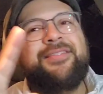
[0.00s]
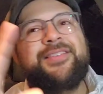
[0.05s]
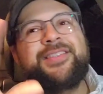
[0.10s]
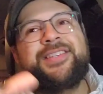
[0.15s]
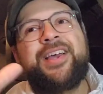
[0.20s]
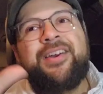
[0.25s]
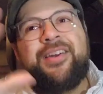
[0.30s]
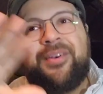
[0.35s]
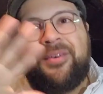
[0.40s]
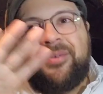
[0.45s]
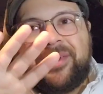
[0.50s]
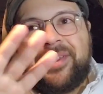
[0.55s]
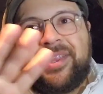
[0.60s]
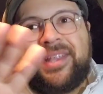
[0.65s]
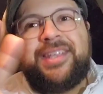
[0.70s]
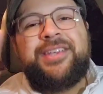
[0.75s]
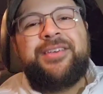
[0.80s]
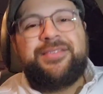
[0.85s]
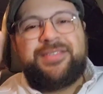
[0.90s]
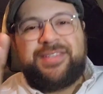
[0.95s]
And it was
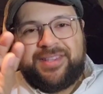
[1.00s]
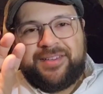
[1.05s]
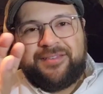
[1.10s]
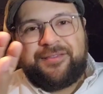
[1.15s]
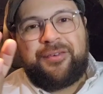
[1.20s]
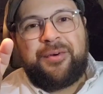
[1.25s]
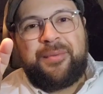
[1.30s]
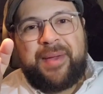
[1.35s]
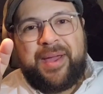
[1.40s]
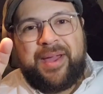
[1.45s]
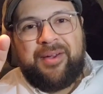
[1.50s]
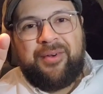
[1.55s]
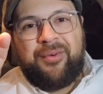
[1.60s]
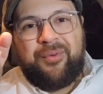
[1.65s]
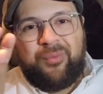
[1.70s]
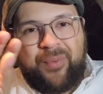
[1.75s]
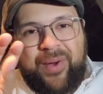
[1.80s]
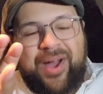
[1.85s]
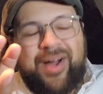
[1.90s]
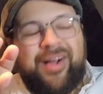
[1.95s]
really using the format
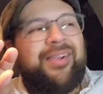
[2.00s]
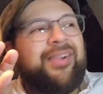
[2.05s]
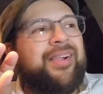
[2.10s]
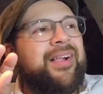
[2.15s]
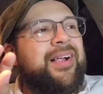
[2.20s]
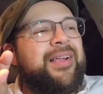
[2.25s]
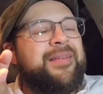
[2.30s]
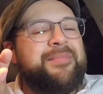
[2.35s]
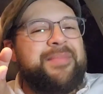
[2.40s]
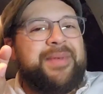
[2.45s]
well,